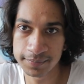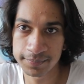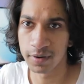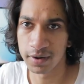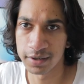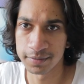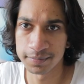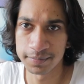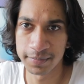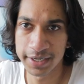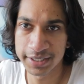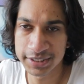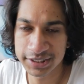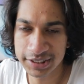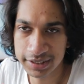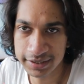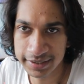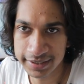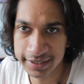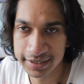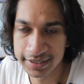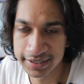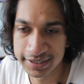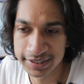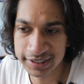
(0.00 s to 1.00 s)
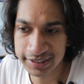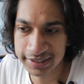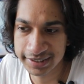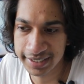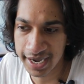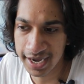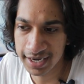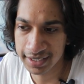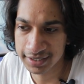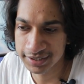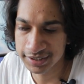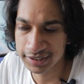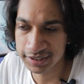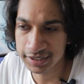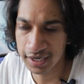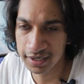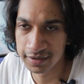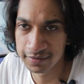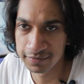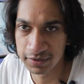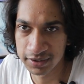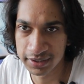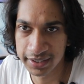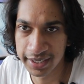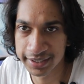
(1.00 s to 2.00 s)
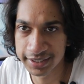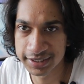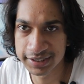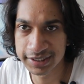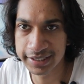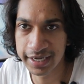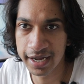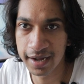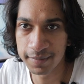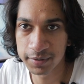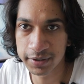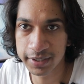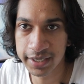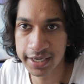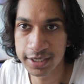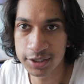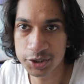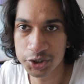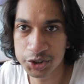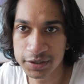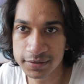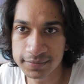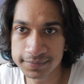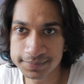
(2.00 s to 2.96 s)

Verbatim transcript: But basically this stack is kind of a legacy application.